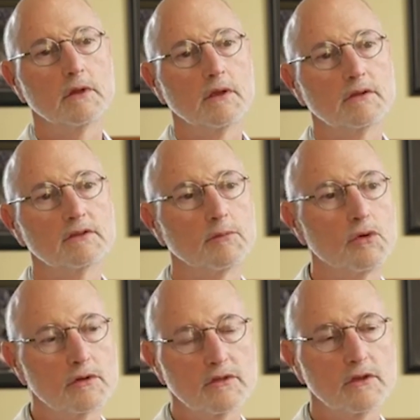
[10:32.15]

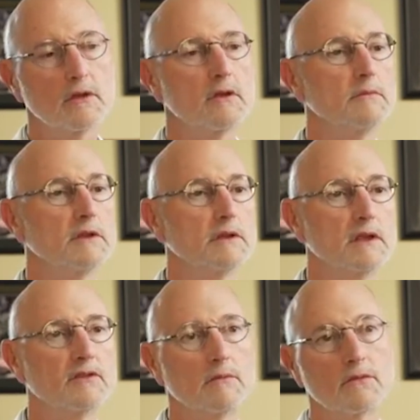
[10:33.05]
support them and get
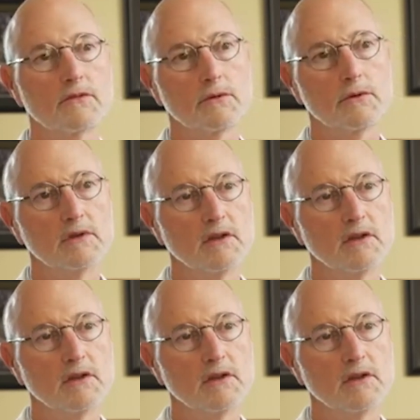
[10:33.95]
them through and give